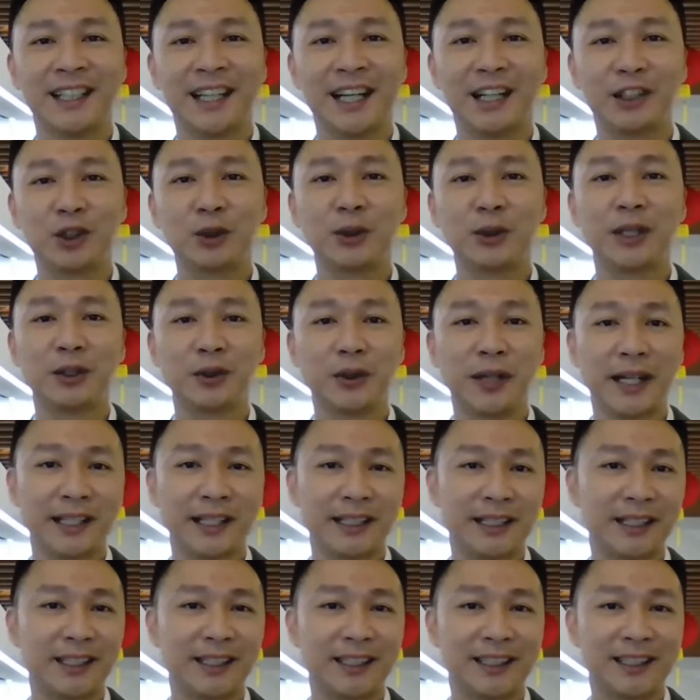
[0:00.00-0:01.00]
I took a look at
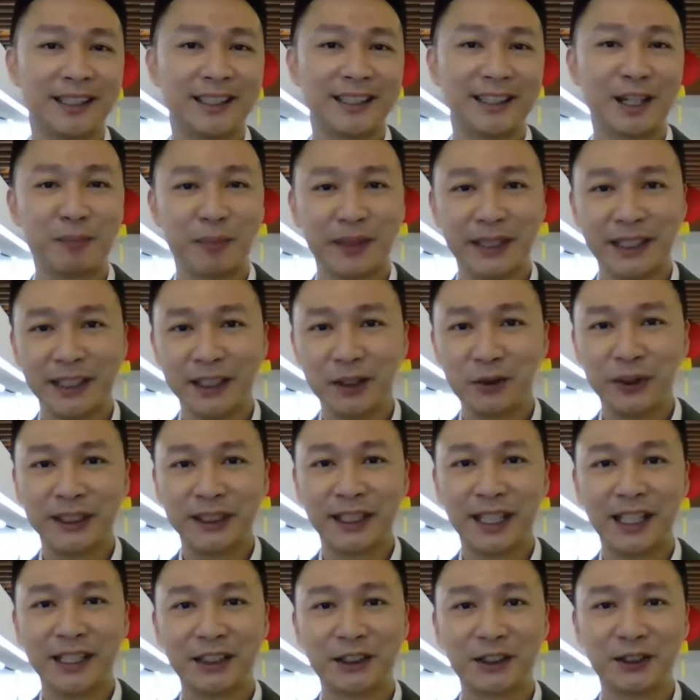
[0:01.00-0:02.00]
a company which
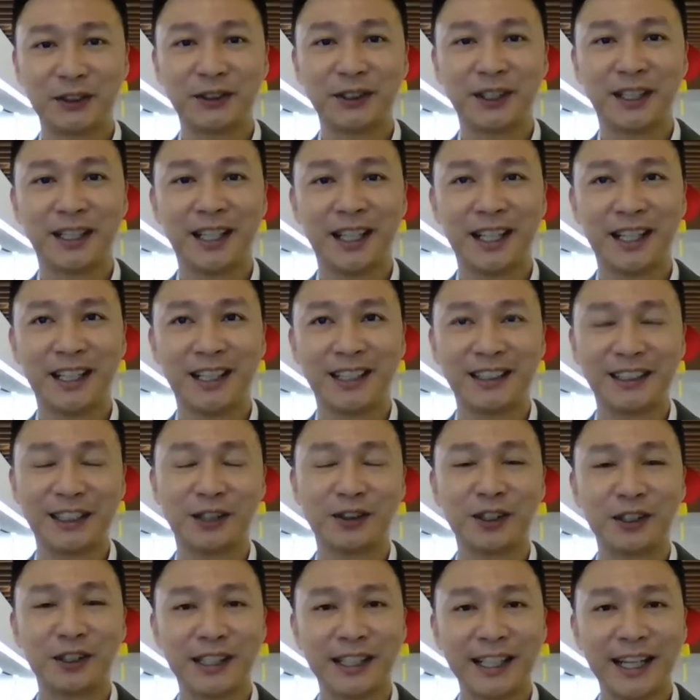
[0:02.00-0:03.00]
I should not,
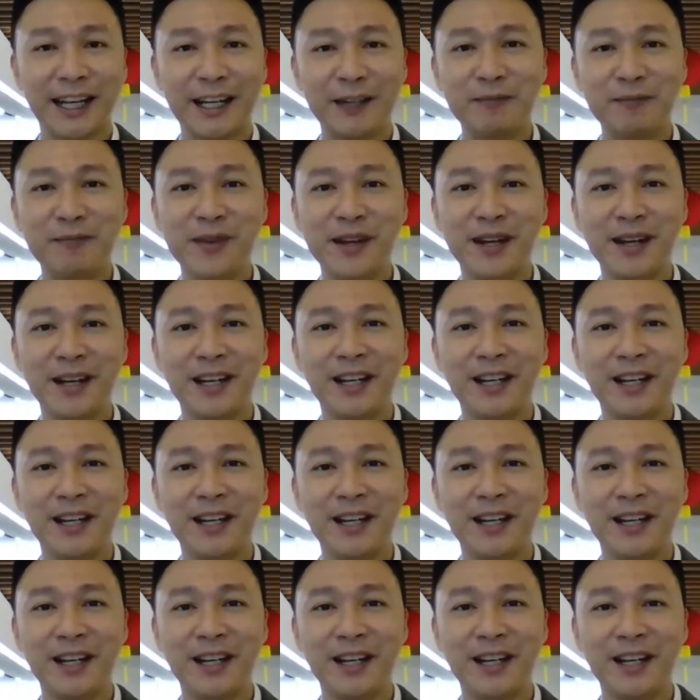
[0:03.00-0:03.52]
shall not name,